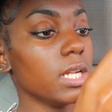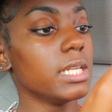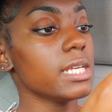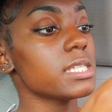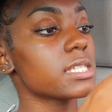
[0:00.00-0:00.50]

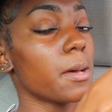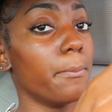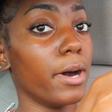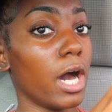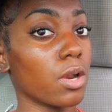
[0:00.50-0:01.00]
this is a
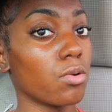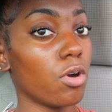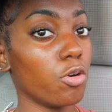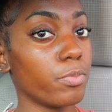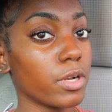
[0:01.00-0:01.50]
bottle
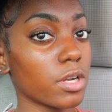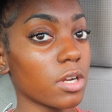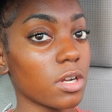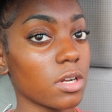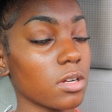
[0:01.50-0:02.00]

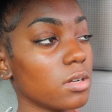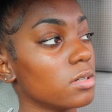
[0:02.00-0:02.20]
opener.